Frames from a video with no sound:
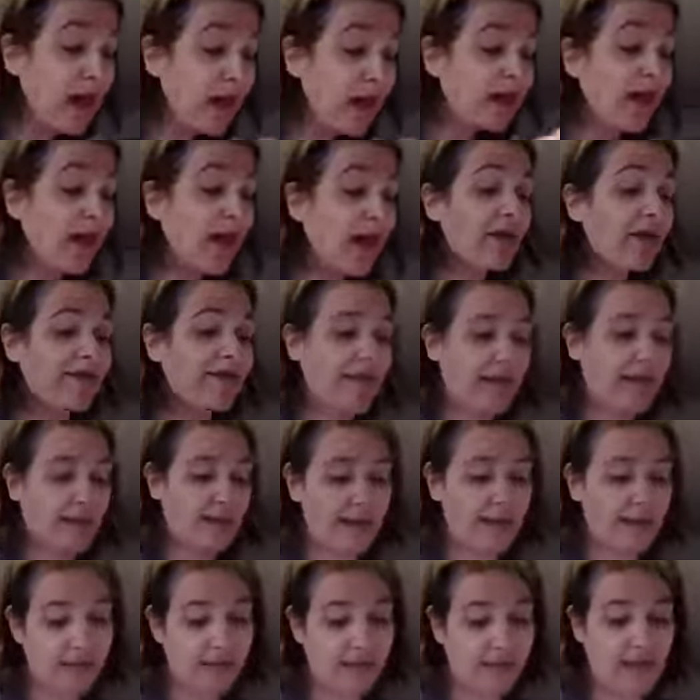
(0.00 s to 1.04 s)
But I've
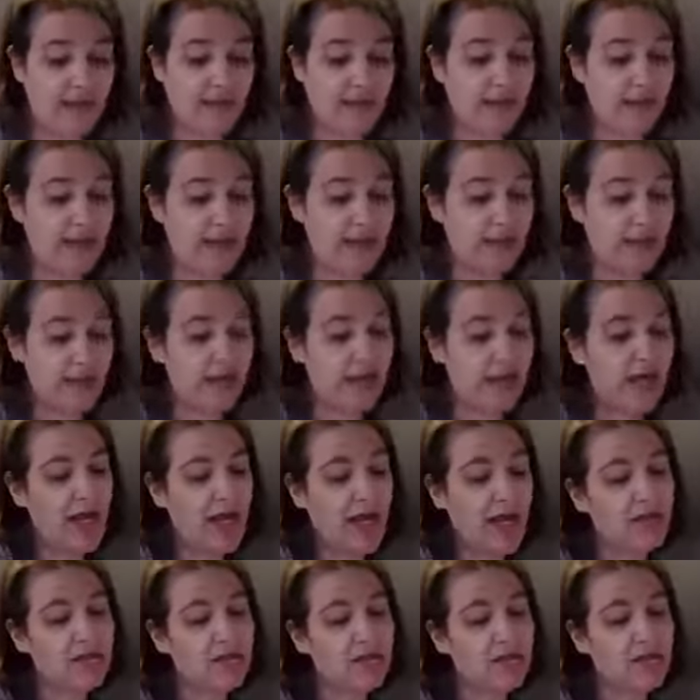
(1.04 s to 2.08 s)
gotten lots of compliments,
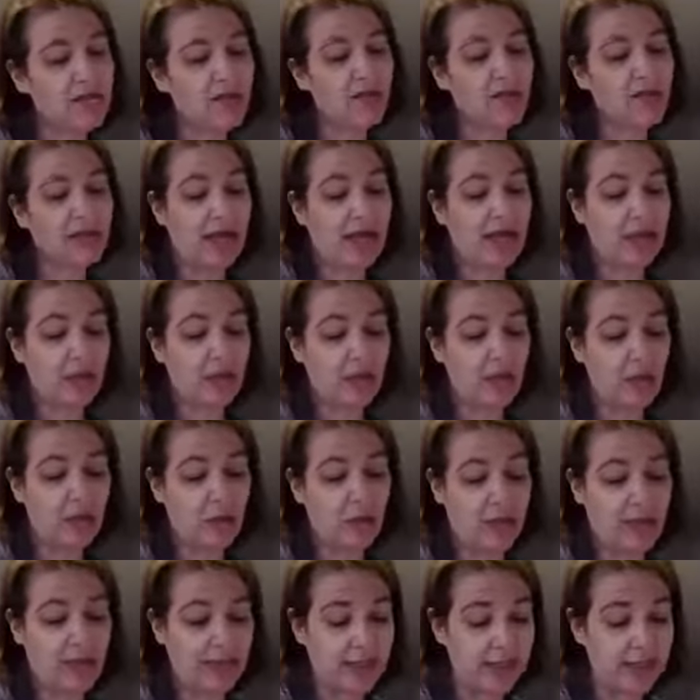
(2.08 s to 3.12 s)
and so I've decided to
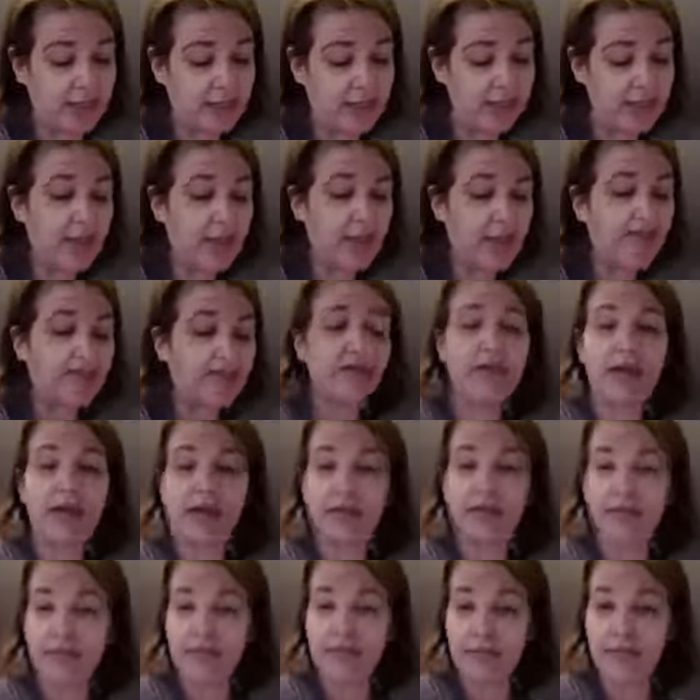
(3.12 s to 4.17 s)
embrace it for
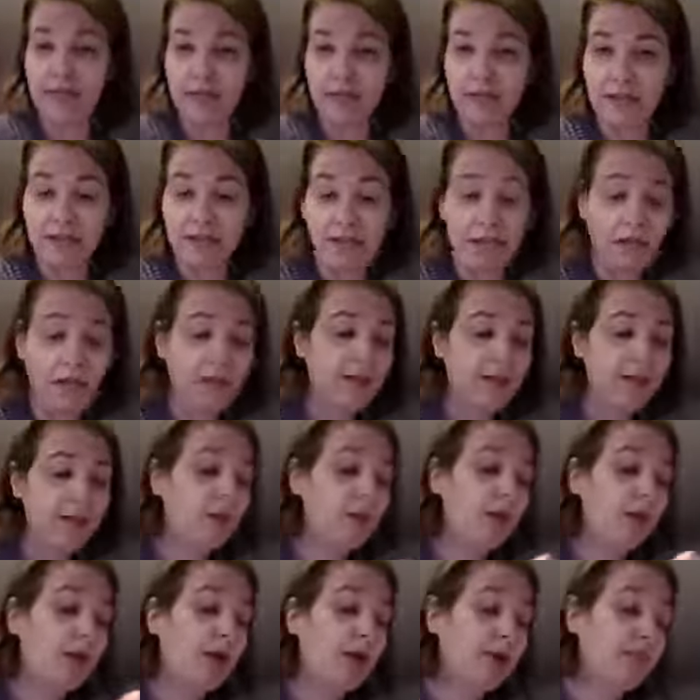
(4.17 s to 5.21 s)
many reasons.
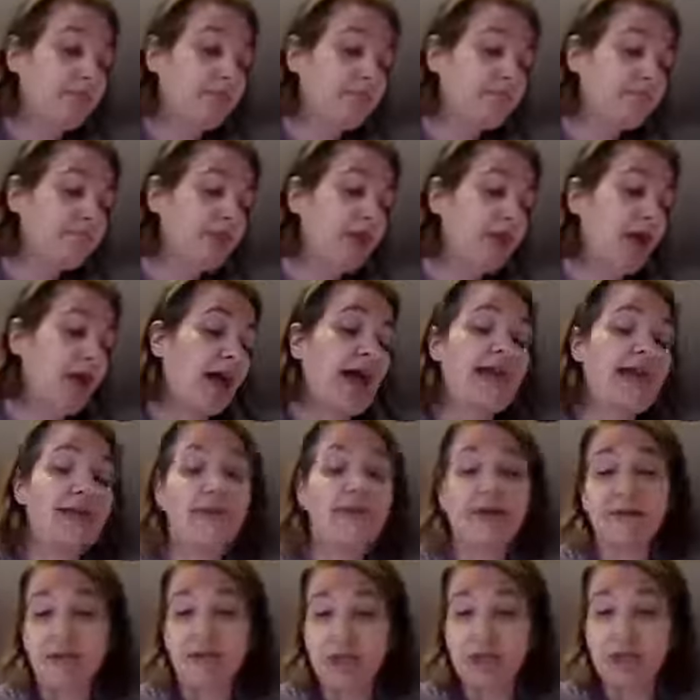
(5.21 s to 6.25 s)
Number one,
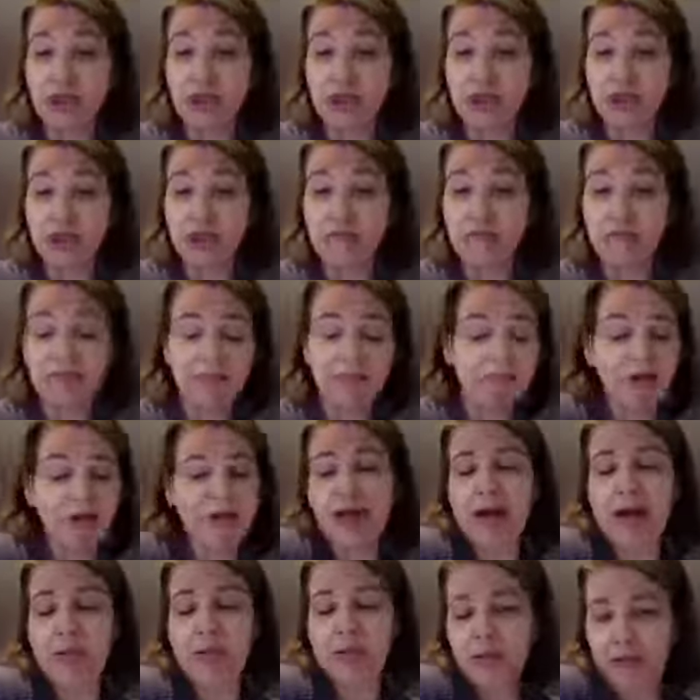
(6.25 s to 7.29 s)
I'm Irish.
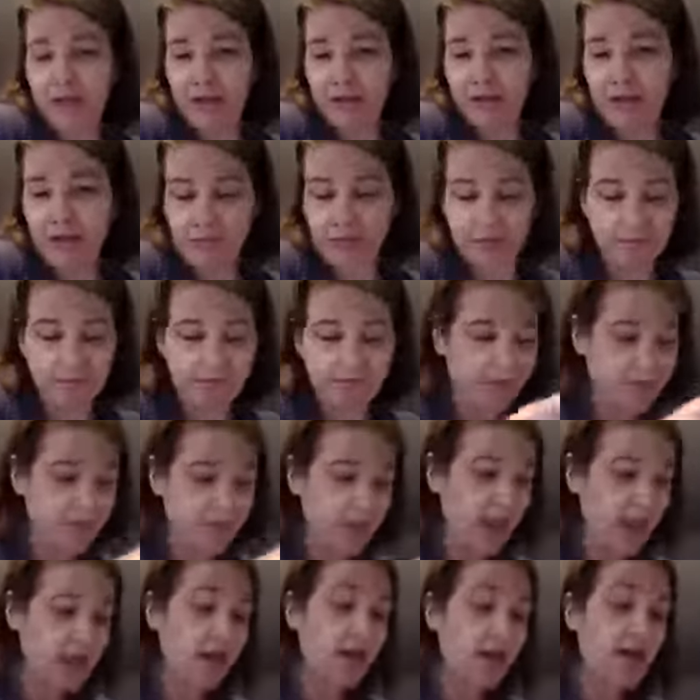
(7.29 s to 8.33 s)
My mom would have loved it.
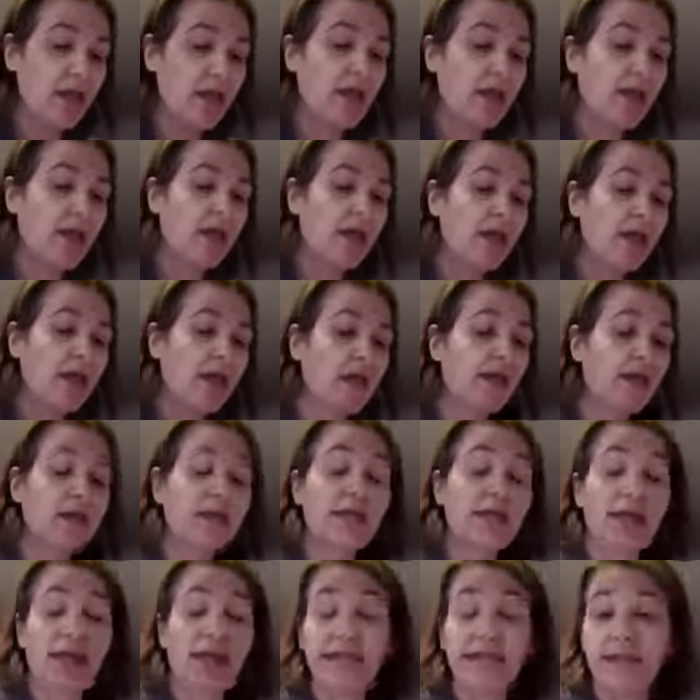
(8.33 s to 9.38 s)

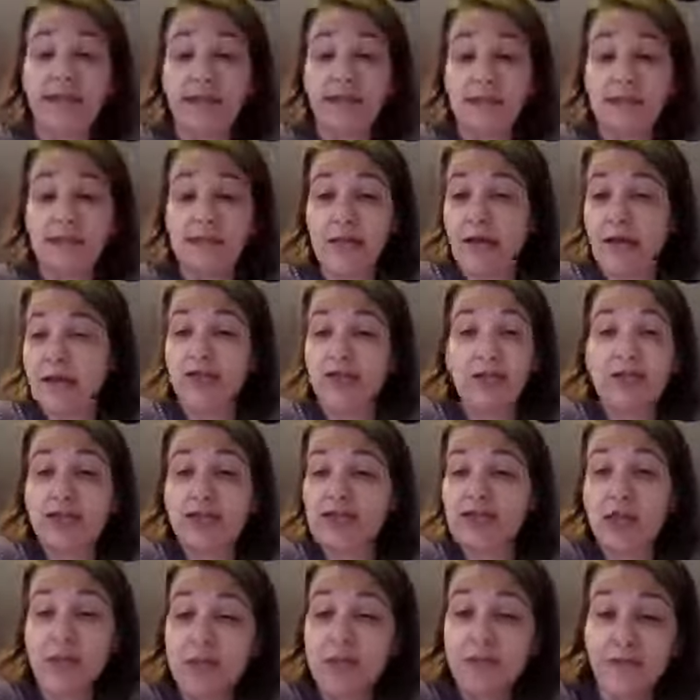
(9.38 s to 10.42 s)
Kelly is actually
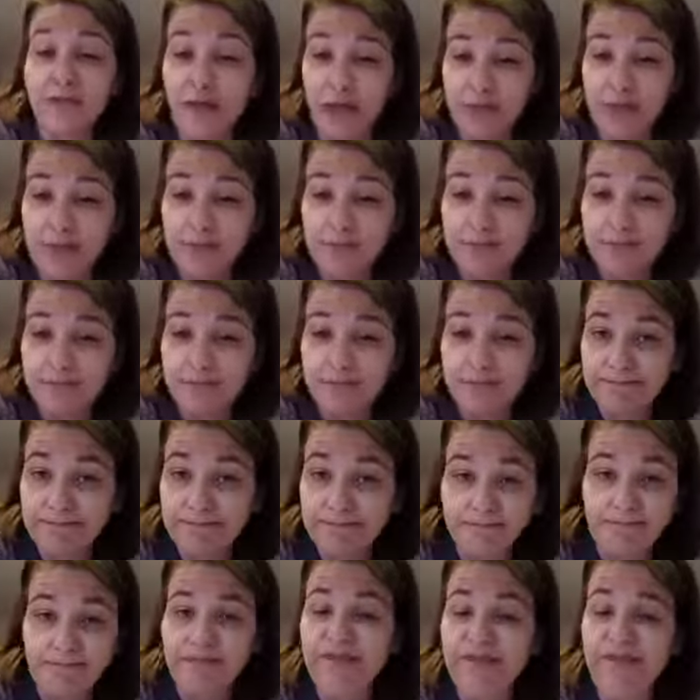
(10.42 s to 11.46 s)
a shade of green.
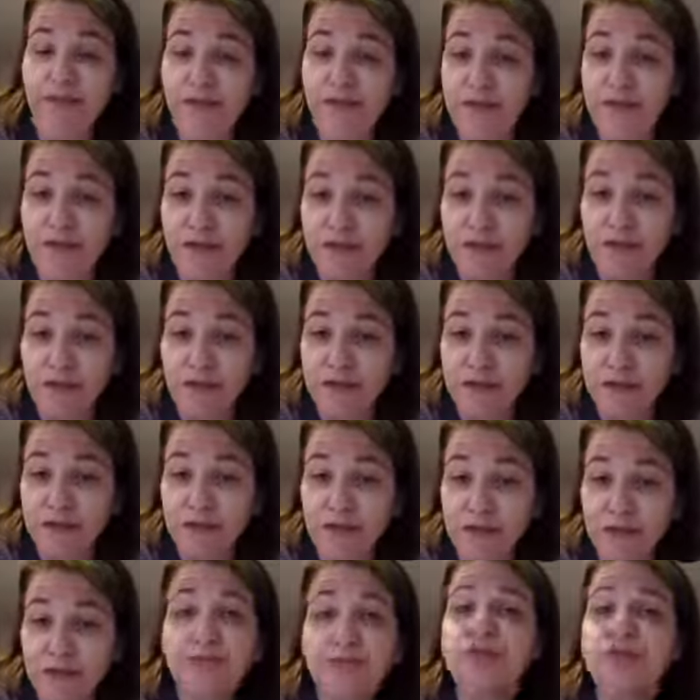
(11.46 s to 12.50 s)
For those of you that
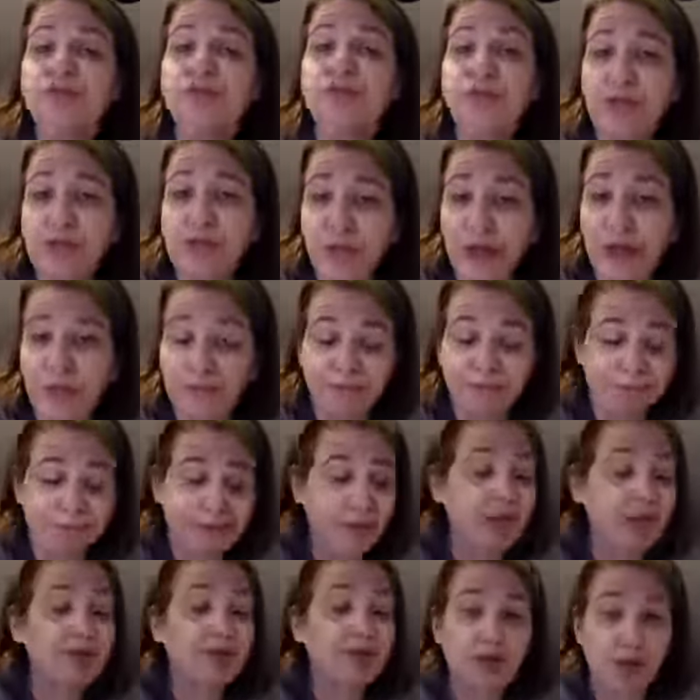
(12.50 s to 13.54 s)
don't know, look it up.
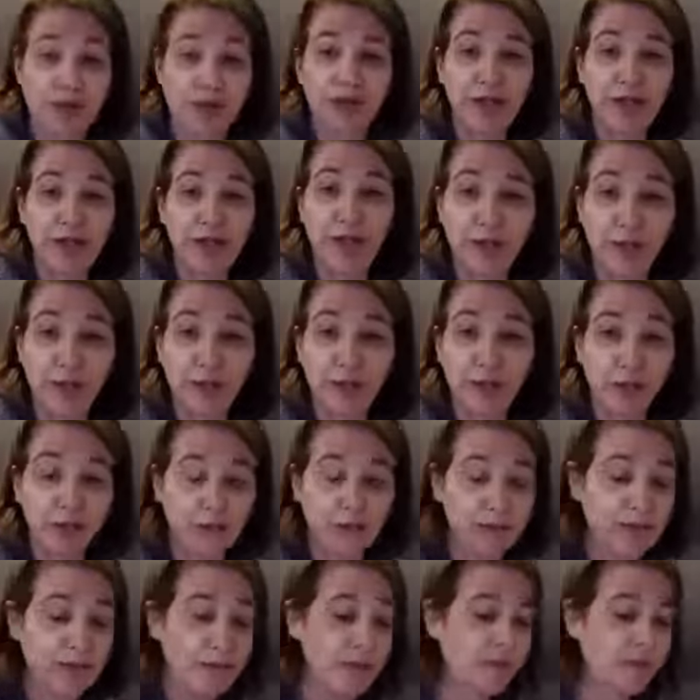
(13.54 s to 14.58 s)
It's a shade of green, I
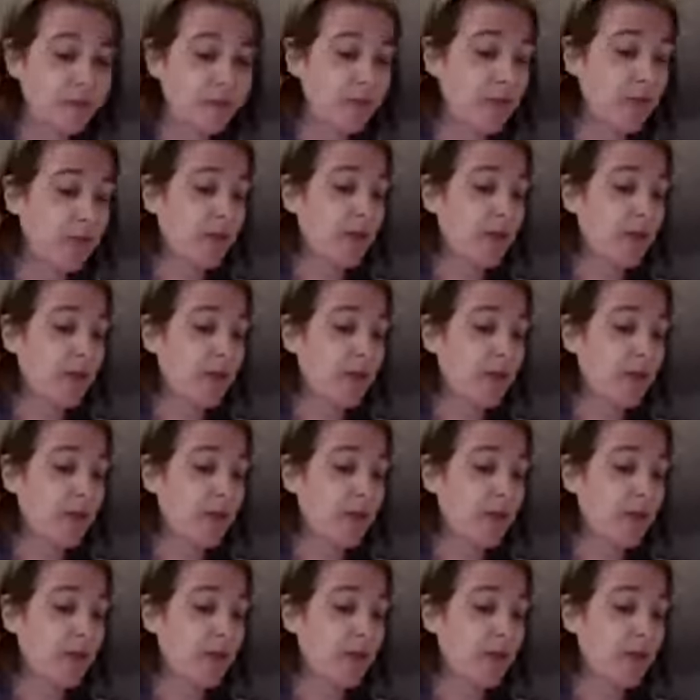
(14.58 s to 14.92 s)
promise.